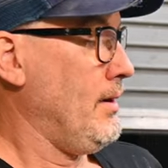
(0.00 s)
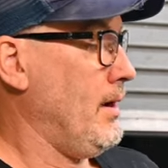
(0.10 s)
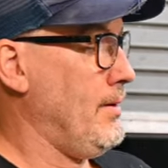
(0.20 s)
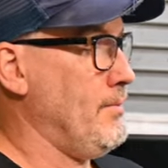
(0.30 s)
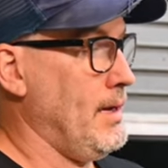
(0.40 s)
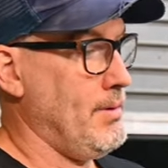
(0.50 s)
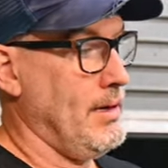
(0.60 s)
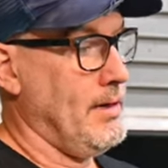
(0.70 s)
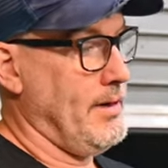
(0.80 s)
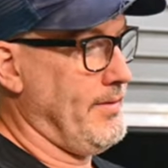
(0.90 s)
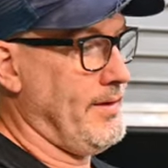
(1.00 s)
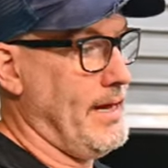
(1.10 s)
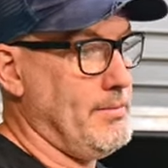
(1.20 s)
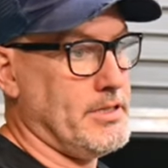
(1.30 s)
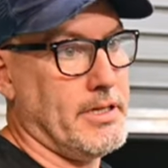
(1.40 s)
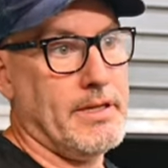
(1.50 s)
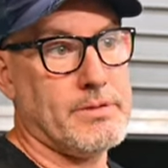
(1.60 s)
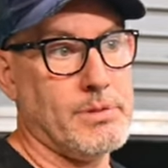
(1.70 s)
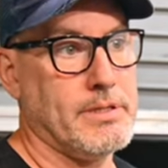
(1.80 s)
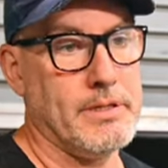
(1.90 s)
Uh, maybe establishing
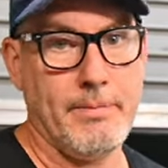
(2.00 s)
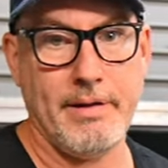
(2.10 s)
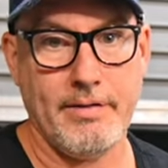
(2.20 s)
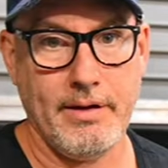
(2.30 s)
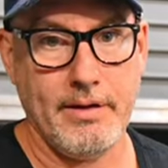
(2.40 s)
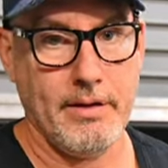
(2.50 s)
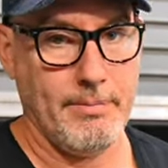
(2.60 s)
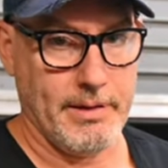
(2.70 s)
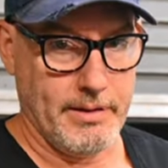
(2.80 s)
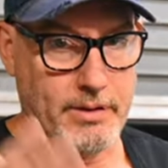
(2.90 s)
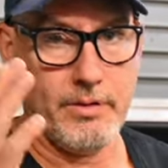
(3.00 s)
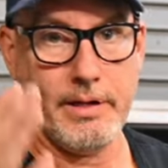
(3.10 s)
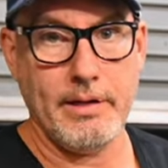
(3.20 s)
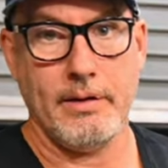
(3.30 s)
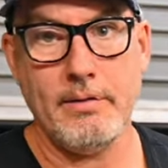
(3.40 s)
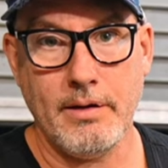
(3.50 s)
this wasn't the best idea, but you know what?